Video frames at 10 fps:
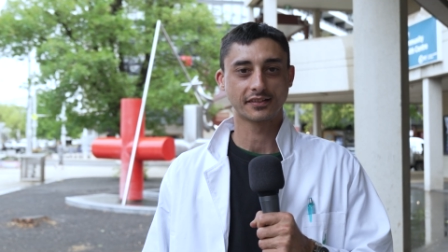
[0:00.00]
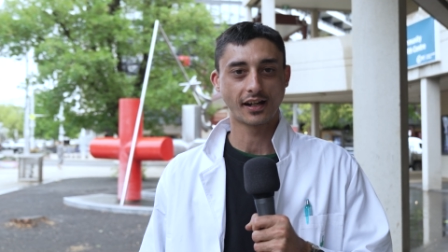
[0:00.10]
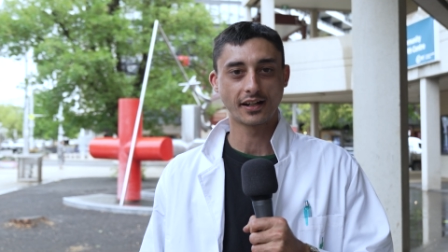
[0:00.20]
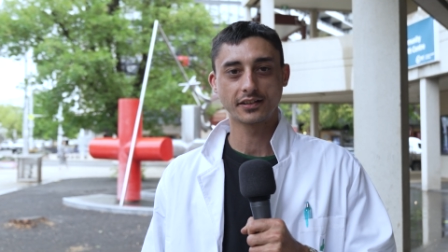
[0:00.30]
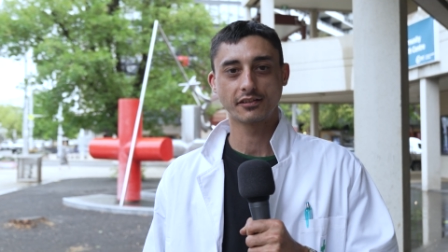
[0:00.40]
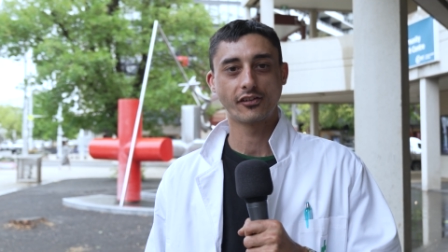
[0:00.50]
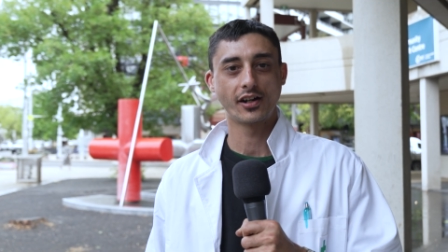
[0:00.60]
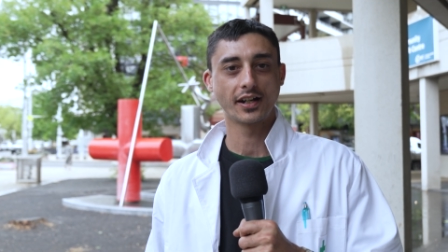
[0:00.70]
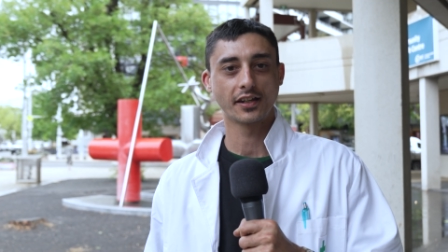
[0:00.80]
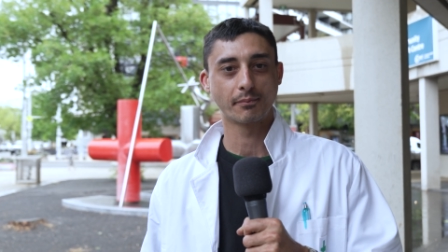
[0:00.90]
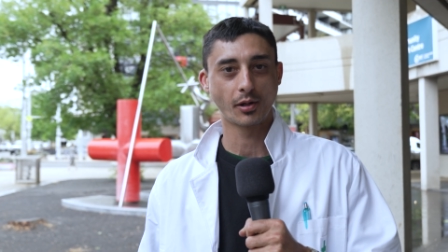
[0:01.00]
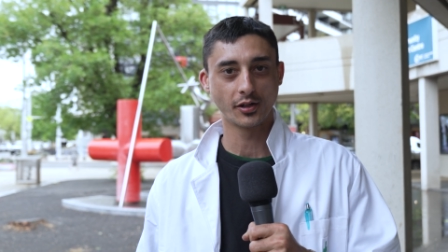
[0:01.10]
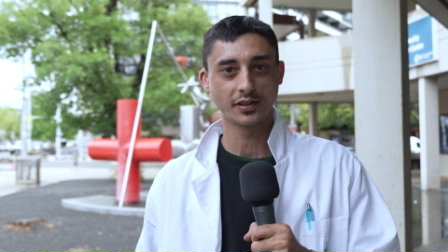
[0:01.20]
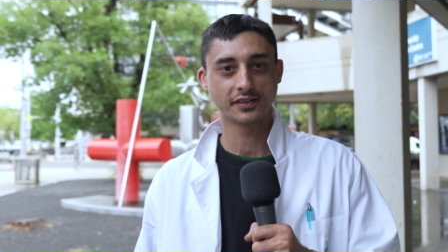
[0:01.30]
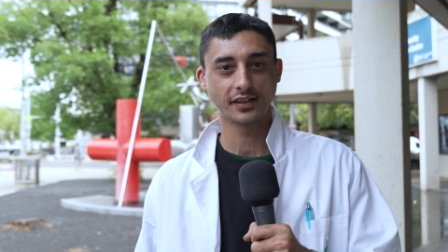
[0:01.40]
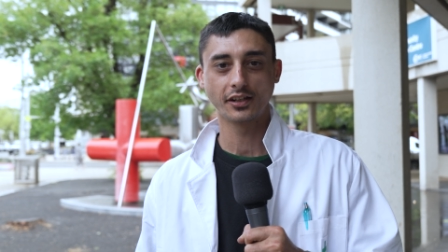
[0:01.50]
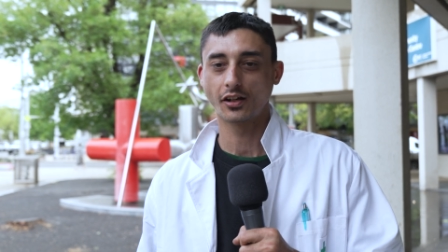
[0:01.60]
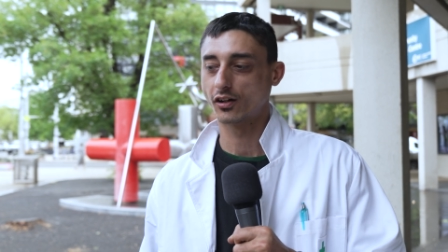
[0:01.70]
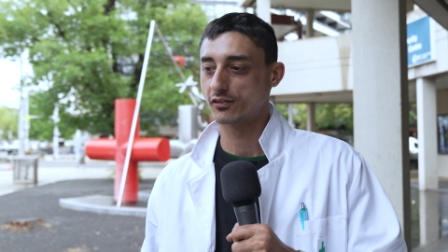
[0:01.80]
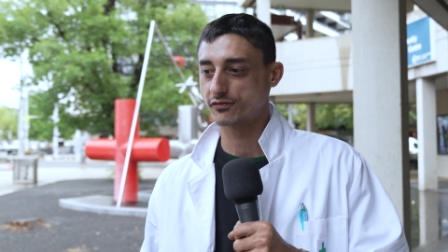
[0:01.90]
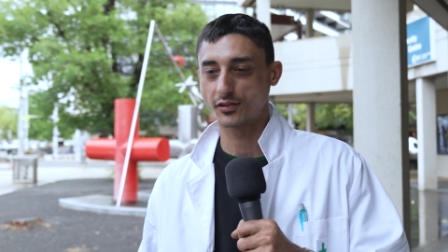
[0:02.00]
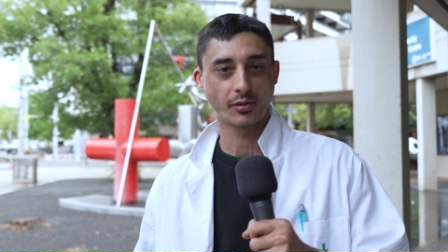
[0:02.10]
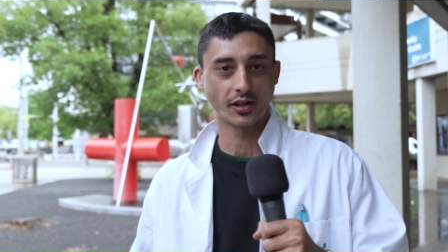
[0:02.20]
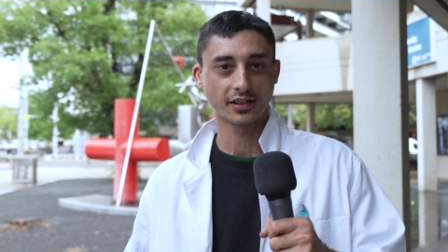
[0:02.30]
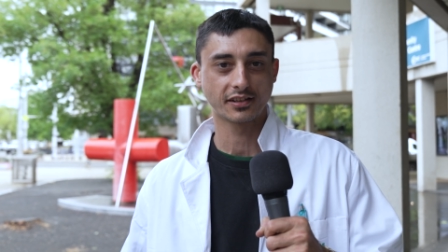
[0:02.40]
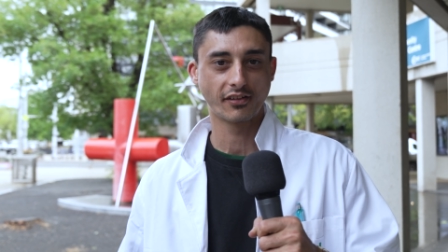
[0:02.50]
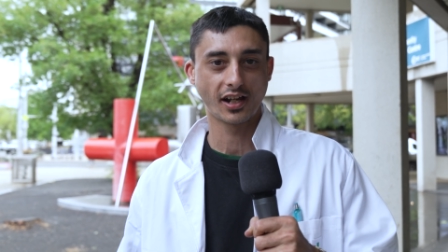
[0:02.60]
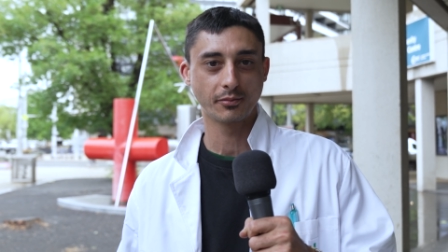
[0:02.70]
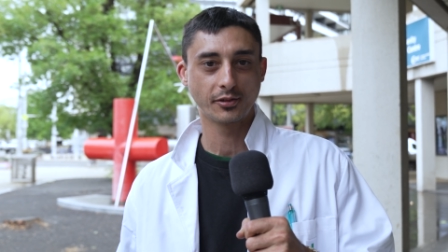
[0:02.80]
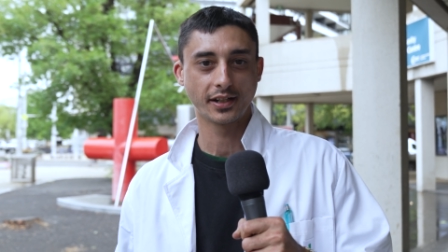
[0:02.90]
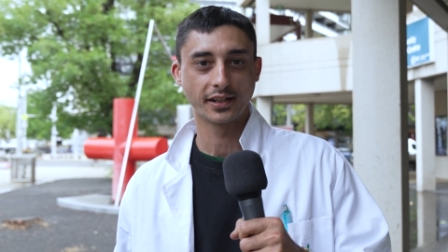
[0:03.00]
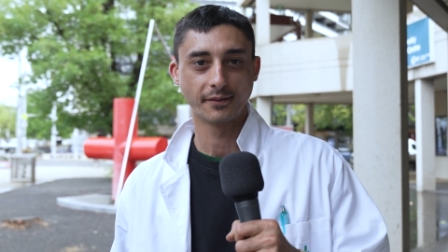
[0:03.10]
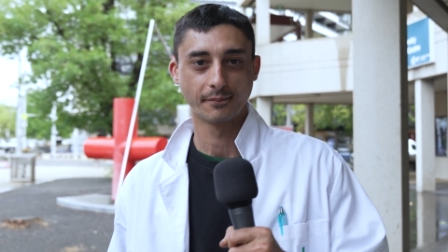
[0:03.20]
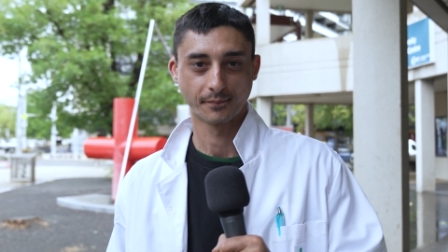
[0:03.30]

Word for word: a study to find out the potency of the product available here.